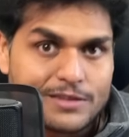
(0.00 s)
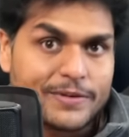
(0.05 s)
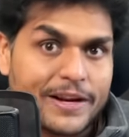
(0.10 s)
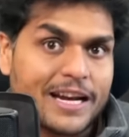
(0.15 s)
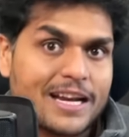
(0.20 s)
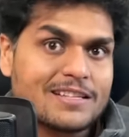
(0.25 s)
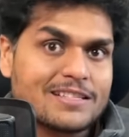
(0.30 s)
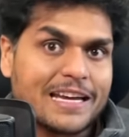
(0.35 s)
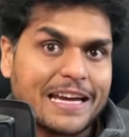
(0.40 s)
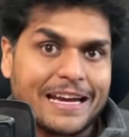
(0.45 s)
When
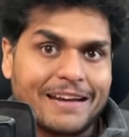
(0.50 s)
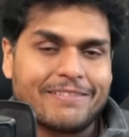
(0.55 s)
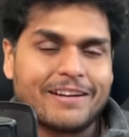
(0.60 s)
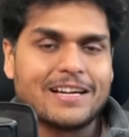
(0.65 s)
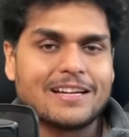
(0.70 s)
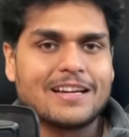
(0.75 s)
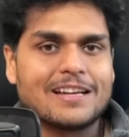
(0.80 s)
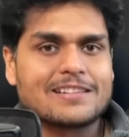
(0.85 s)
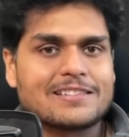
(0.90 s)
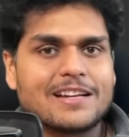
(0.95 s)
I say
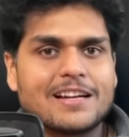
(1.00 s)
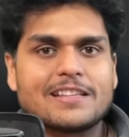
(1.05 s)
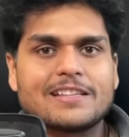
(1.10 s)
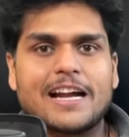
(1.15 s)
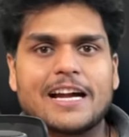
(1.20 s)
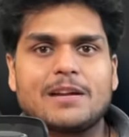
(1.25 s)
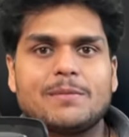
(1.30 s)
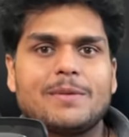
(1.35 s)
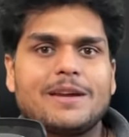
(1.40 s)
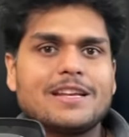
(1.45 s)
event listener,
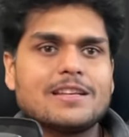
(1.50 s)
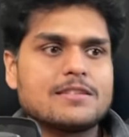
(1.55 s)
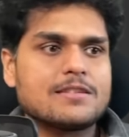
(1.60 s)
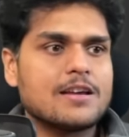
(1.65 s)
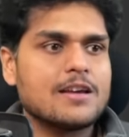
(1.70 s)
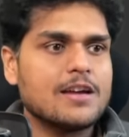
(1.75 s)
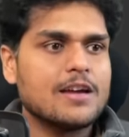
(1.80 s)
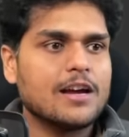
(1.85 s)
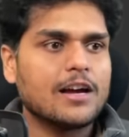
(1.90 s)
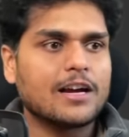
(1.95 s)
that means
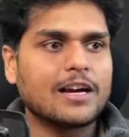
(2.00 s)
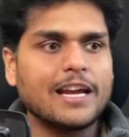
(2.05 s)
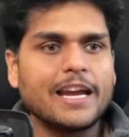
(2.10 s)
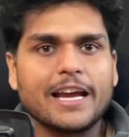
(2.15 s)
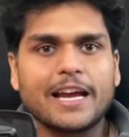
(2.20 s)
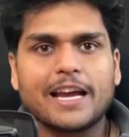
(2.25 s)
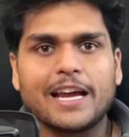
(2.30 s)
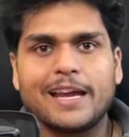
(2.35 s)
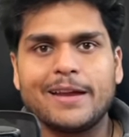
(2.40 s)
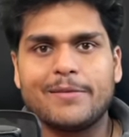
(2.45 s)

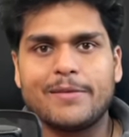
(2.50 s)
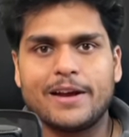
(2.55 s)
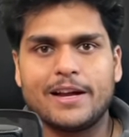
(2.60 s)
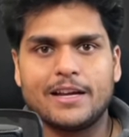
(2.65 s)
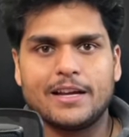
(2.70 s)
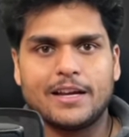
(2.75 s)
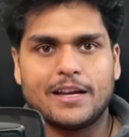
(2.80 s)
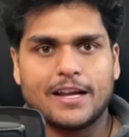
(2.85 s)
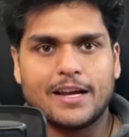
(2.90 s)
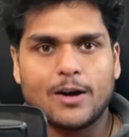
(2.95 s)
click
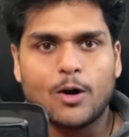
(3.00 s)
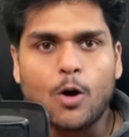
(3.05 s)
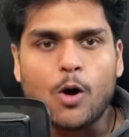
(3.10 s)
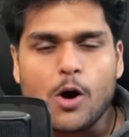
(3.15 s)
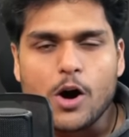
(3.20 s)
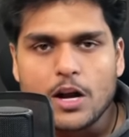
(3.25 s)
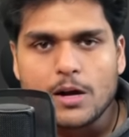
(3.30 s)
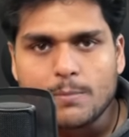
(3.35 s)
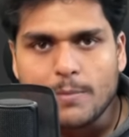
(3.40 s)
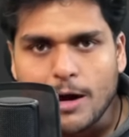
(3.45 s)
event,
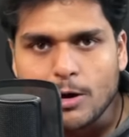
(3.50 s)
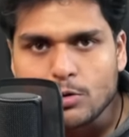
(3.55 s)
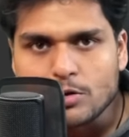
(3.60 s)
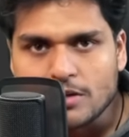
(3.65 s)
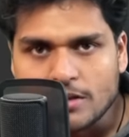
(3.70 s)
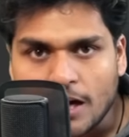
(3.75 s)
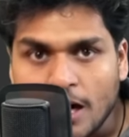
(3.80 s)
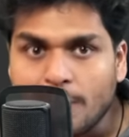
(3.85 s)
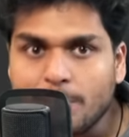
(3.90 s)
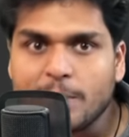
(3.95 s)
on mouse
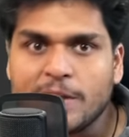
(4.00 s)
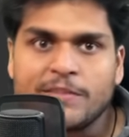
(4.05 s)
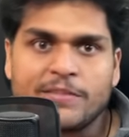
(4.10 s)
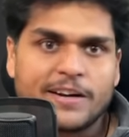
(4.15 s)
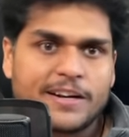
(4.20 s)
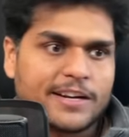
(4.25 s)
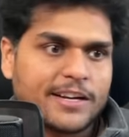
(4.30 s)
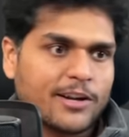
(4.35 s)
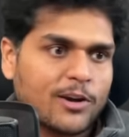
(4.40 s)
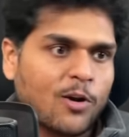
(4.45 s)
up
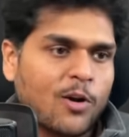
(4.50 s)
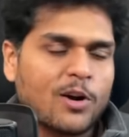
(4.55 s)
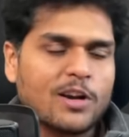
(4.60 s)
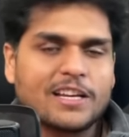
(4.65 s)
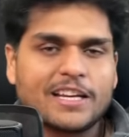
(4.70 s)
event, on